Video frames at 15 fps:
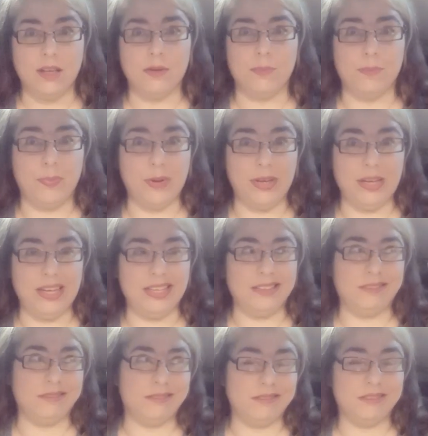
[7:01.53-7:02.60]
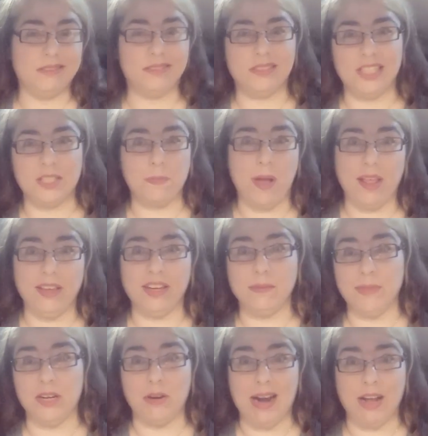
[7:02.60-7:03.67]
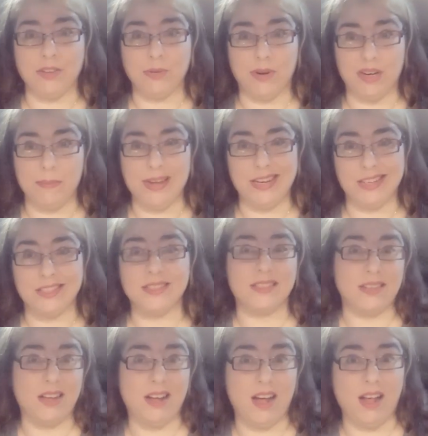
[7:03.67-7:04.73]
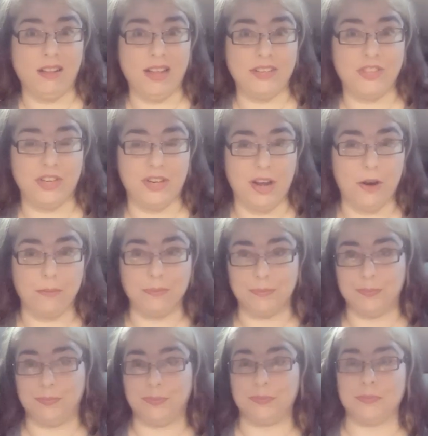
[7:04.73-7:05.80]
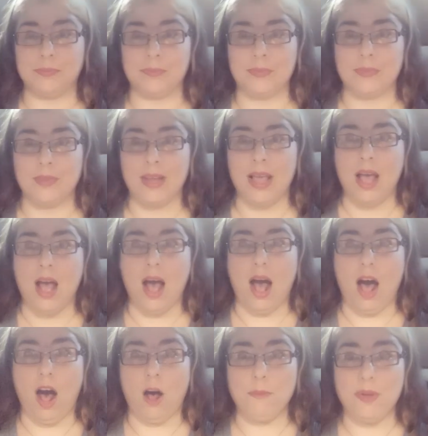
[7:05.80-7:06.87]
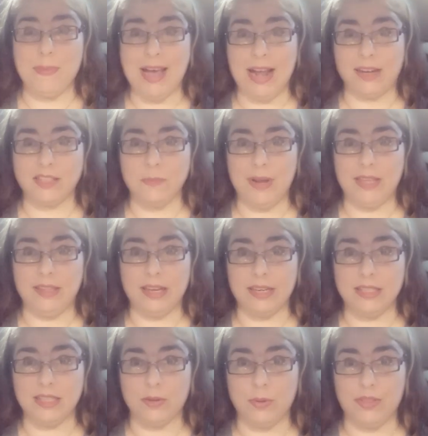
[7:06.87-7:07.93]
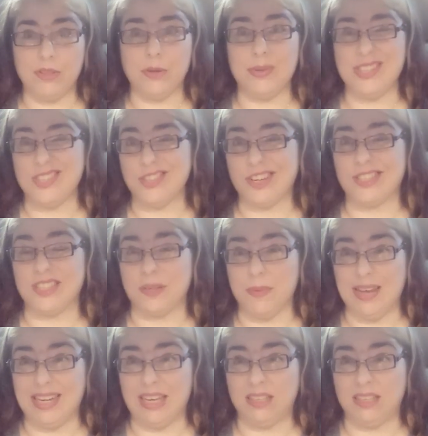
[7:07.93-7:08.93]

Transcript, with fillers: but it's probably going to be around 20 minutes. I'll let you know. I'll be back to make the icing with you in just a minute.